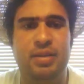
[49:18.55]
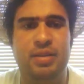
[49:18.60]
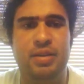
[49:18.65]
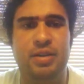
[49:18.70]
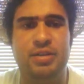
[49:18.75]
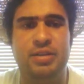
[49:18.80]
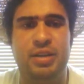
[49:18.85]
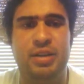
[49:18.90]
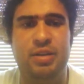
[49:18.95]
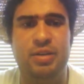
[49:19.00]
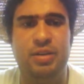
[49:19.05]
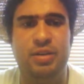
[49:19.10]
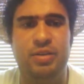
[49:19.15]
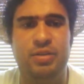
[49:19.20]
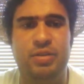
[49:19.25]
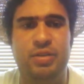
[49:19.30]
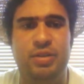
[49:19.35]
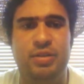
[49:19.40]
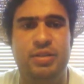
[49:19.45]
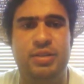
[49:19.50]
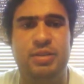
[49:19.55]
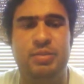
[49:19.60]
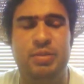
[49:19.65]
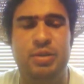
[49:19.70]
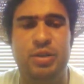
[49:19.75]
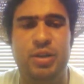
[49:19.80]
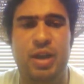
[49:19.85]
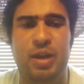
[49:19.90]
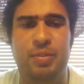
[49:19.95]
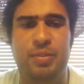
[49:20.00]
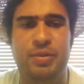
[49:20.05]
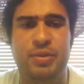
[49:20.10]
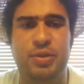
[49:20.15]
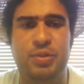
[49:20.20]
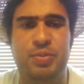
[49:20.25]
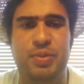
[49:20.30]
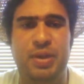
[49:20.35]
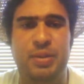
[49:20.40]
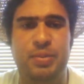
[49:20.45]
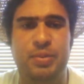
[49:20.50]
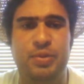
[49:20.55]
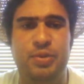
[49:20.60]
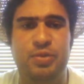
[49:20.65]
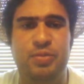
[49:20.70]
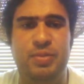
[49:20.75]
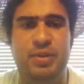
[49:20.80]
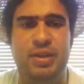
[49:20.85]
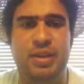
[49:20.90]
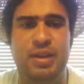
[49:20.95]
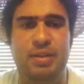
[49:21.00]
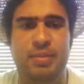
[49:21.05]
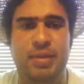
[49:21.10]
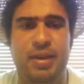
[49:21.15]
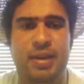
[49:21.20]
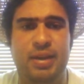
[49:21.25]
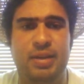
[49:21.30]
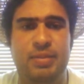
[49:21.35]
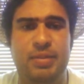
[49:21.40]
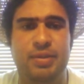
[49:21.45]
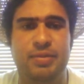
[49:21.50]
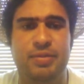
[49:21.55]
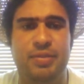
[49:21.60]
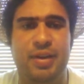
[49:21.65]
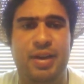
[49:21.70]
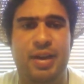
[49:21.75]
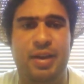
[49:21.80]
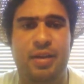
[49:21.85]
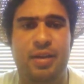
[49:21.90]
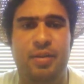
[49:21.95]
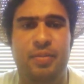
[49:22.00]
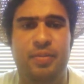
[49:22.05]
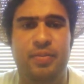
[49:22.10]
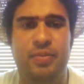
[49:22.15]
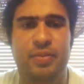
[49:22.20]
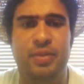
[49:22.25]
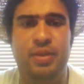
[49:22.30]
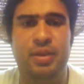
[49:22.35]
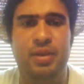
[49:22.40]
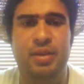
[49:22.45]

There's a couple new people who've been emailing me for help,